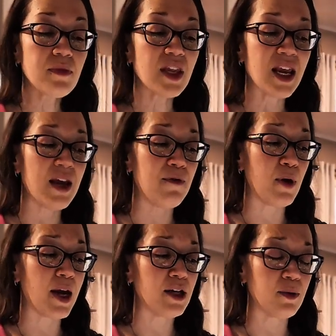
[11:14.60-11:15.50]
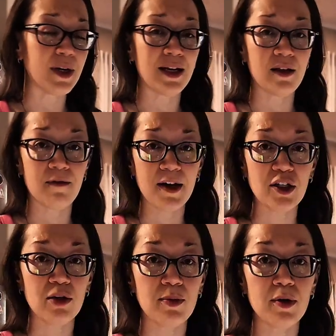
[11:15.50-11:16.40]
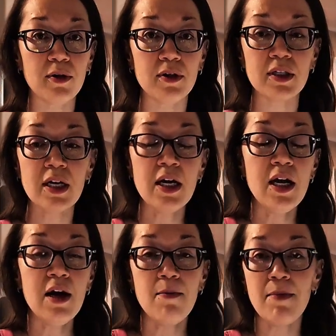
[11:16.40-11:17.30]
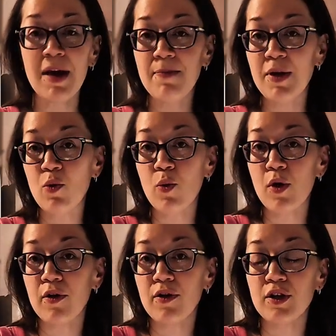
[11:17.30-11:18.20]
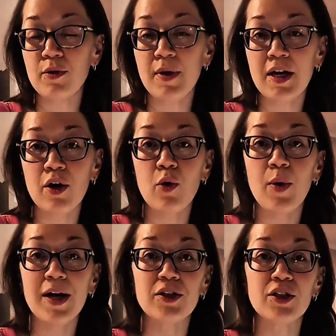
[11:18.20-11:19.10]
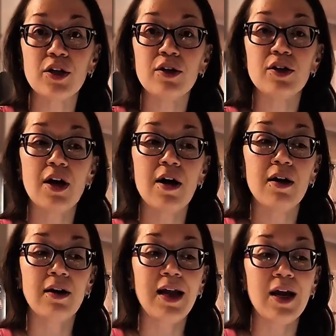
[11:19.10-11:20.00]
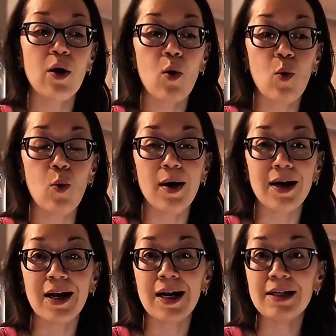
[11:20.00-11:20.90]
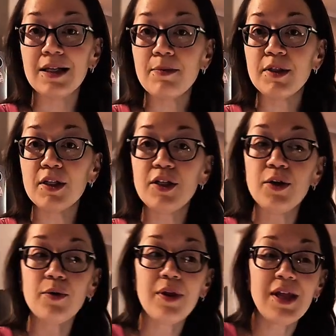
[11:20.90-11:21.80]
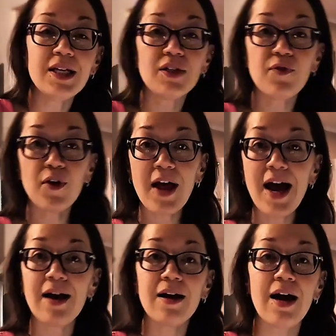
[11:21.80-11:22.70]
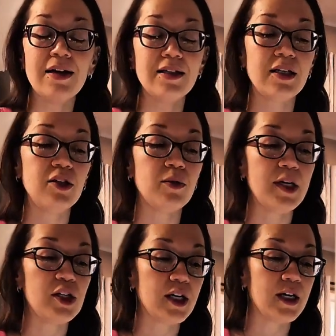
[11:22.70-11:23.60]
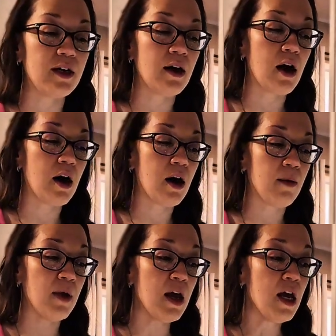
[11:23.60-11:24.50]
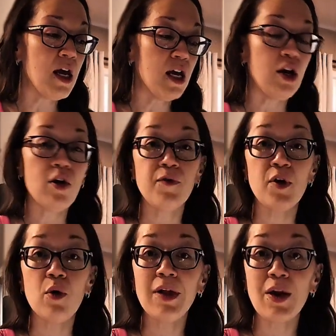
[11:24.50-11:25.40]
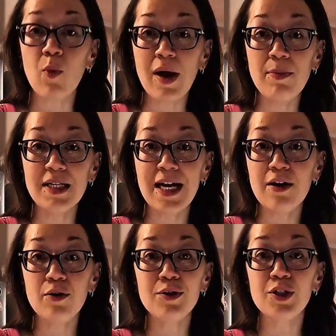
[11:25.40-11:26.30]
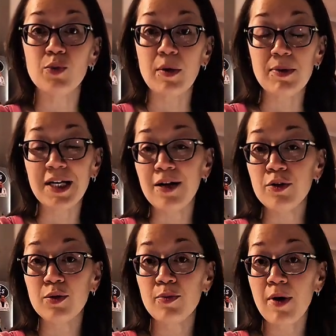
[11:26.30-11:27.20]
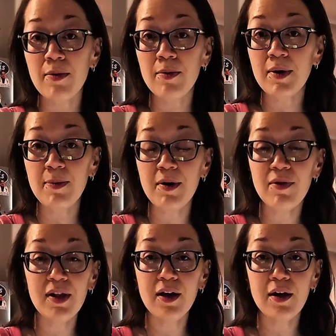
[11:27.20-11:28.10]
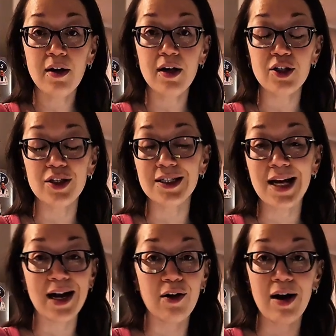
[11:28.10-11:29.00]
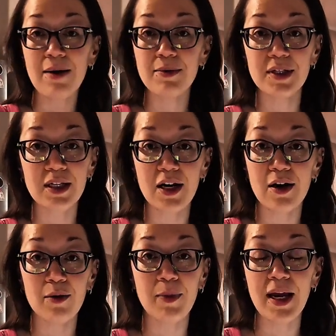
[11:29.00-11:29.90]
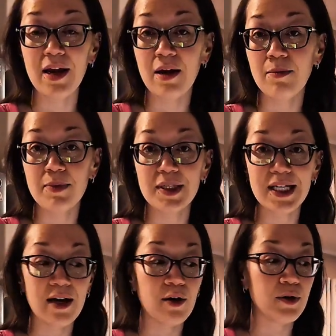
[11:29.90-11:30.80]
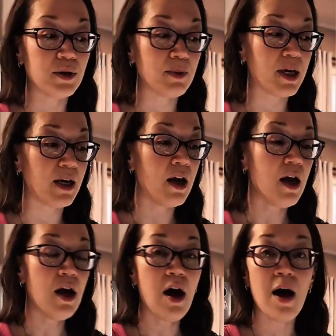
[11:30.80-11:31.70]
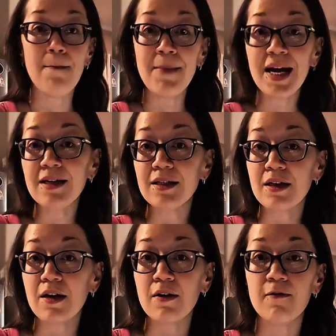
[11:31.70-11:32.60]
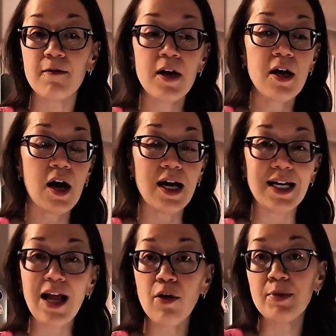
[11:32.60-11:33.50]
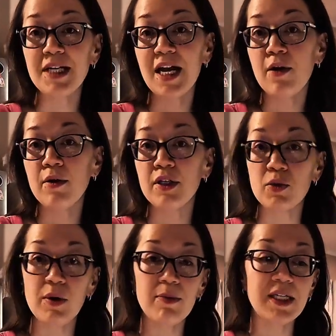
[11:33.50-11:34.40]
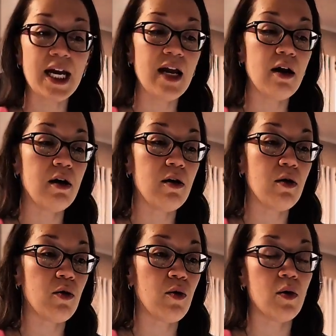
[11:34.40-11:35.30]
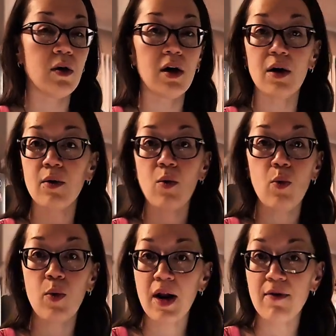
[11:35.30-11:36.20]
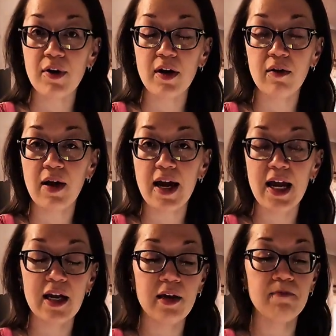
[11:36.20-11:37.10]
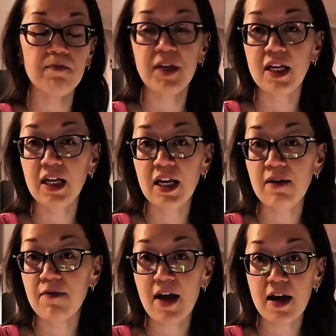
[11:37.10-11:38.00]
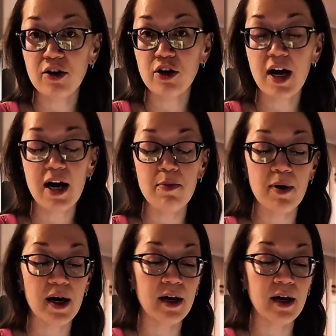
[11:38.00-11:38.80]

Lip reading: If you can't do any of the vegetables, might be worth doing a quick search on like, what can I substitute this for that kind of situation. You know, if you don't like white potatoes, sweet potatoes would probably be really good. It's just I grabbed, you know, baking potatoes, but a mix of a yellow potato and a sweet potato or whatever you like, give that a try. But